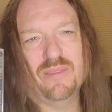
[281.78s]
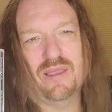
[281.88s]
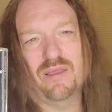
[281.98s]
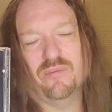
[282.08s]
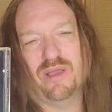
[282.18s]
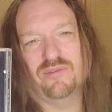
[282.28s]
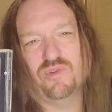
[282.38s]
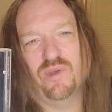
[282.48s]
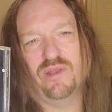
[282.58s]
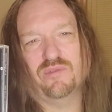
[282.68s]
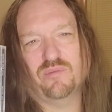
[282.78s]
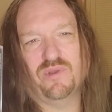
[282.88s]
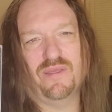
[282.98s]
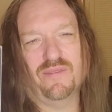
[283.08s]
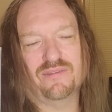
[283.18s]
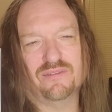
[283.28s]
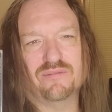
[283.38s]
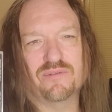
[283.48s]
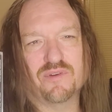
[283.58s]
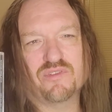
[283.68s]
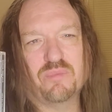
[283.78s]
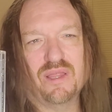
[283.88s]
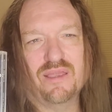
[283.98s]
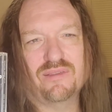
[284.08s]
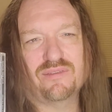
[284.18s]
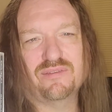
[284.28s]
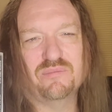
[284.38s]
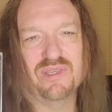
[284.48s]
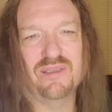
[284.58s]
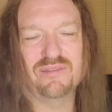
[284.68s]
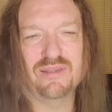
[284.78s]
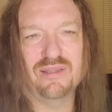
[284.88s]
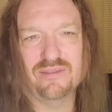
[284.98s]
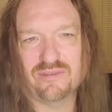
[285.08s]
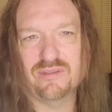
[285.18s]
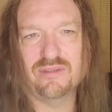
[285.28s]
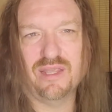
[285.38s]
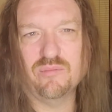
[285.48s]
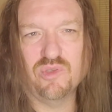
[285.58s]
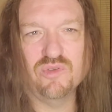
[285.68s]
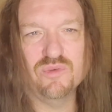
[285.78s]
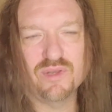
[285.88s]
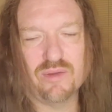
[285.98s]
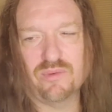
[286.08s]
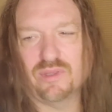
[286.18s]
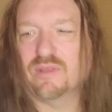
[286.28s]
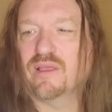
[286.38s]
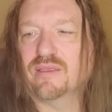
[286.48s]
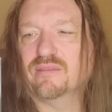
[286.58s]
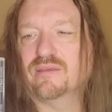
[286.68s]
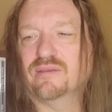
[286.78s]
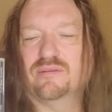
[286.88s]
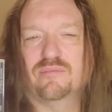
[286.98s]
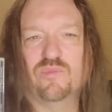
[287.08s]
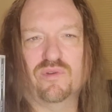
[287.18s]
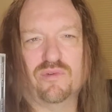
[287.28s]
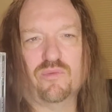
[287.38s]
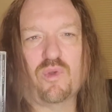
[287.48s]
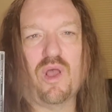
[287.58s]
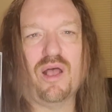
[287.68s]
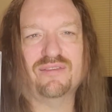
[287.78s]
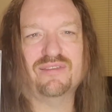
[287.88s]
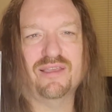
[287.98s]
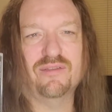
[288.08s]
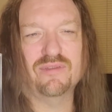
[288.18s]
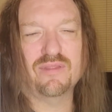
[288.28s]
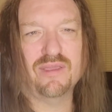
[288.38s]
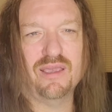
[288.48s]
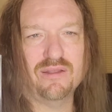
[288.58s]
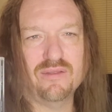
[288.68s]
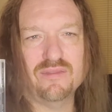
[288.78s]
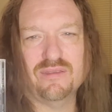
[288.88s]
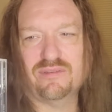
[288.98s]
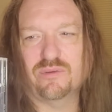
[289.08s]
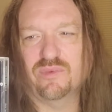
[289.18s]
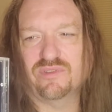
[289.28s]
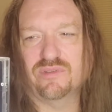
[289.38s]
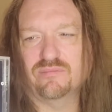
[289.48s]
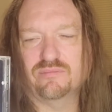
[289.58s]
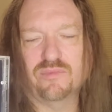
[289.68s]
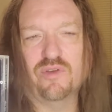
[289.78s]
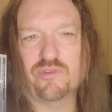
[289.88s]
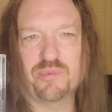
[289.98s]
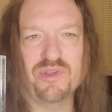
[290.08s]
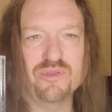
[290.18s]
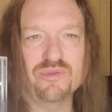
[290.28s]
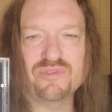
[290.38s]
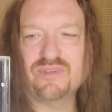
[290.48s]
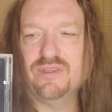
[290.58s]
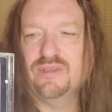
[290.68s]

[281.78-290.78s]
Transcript: I toyed with putting this in 1st place because it is the debut, and I really like the more of a raw sound that they had on this. It wasn't overproduced,